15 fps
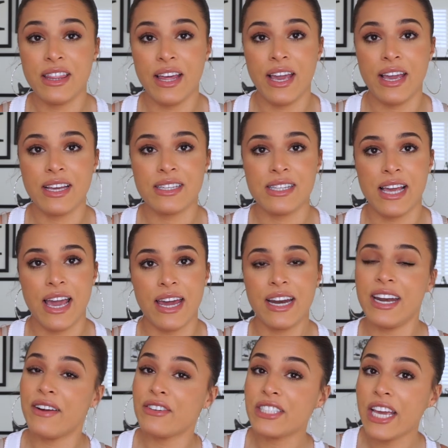things and I
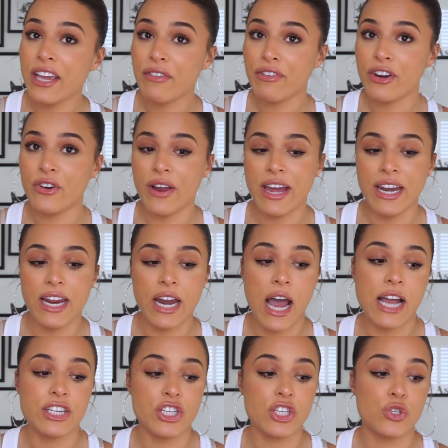never take it for granted
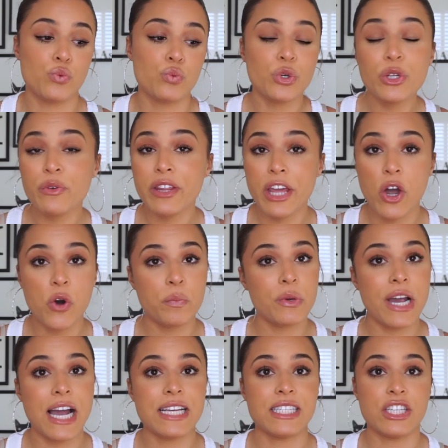I just really really hope you
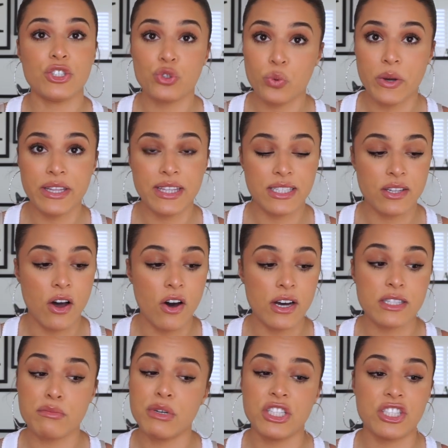guys guys enjoyed this haul
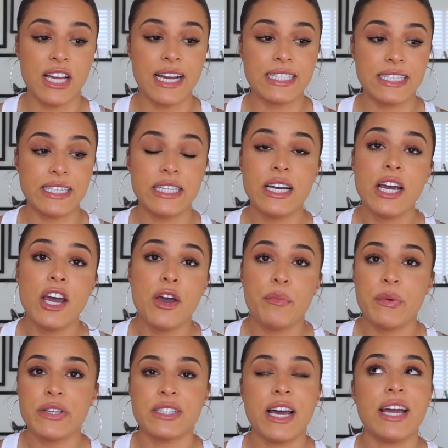as much as I did
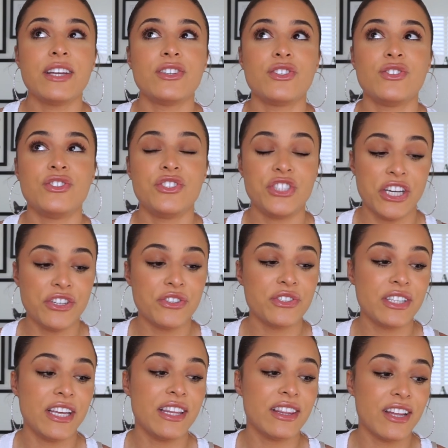because I
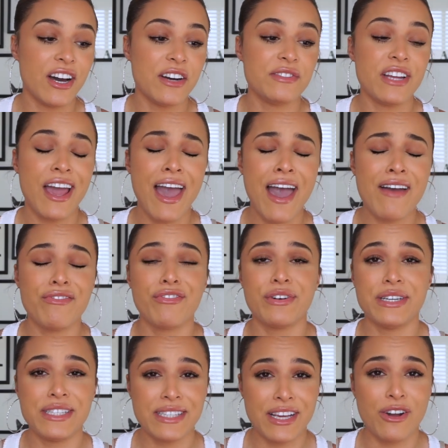genuinely loved every
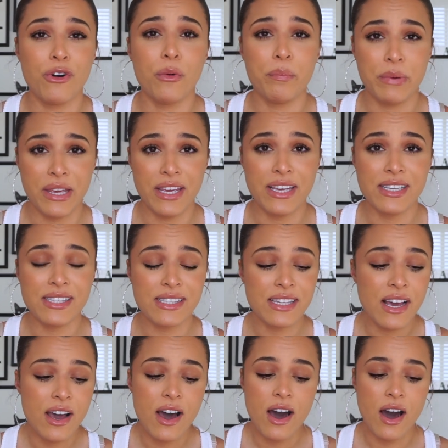single piece
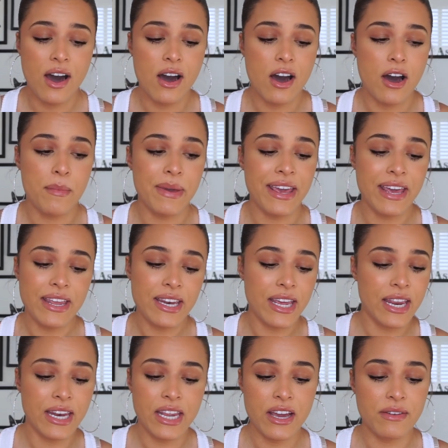um,
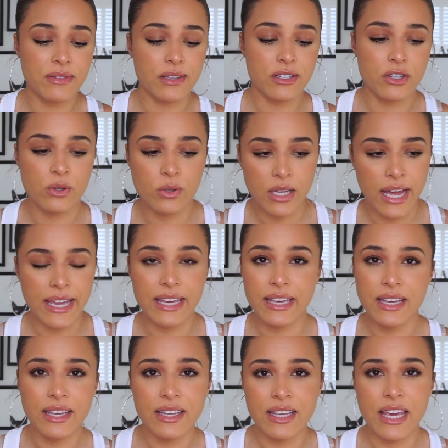any of the little like
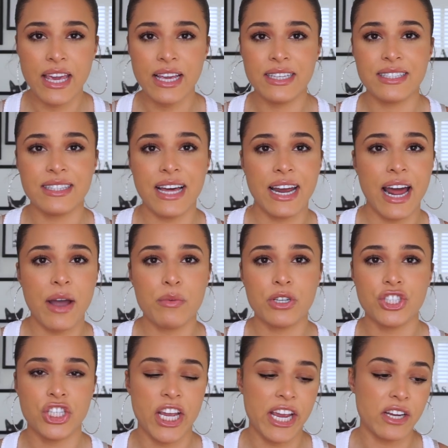kinks that I
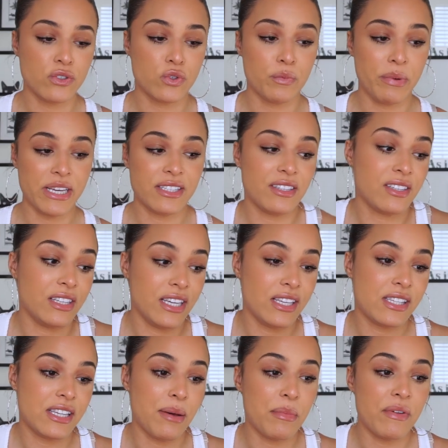would change would basically
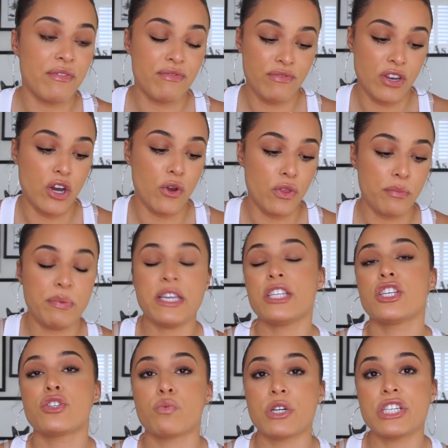some of, you know, the
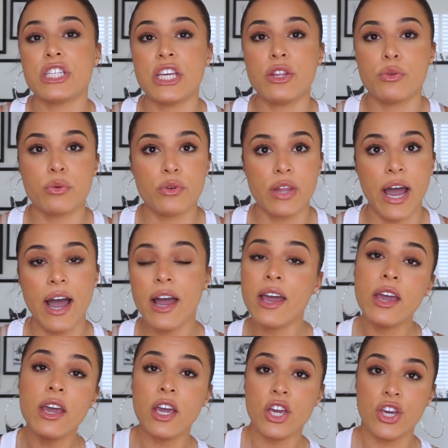pieces were see-through that,
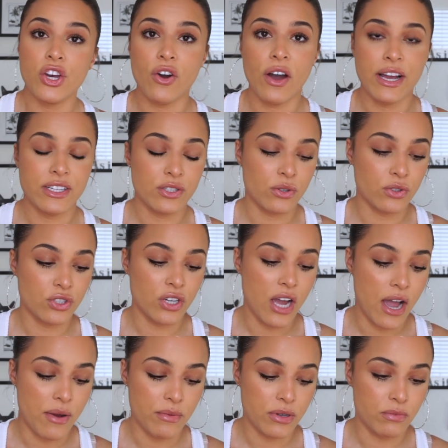you know, I told you
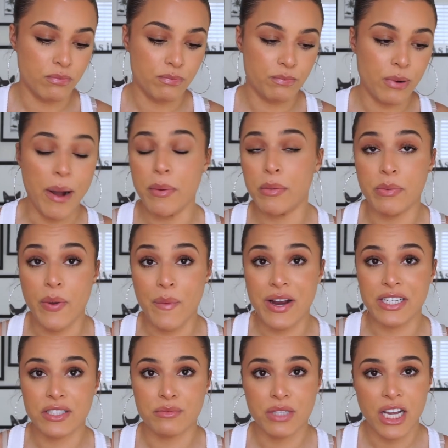I would probably wear
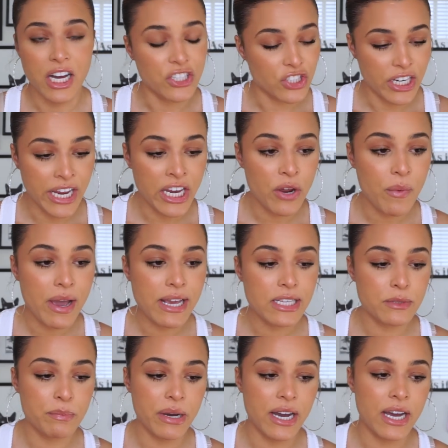something under
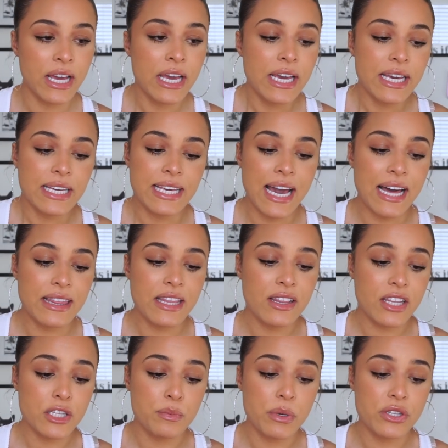anyways, but yeah, I think
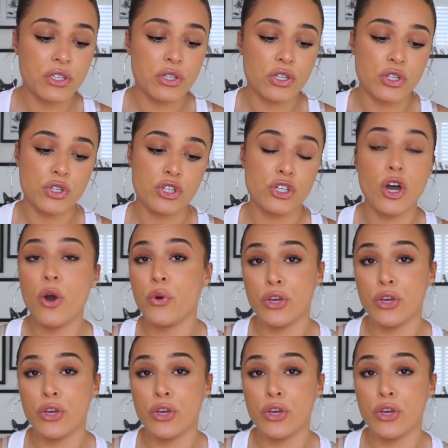these pieces are so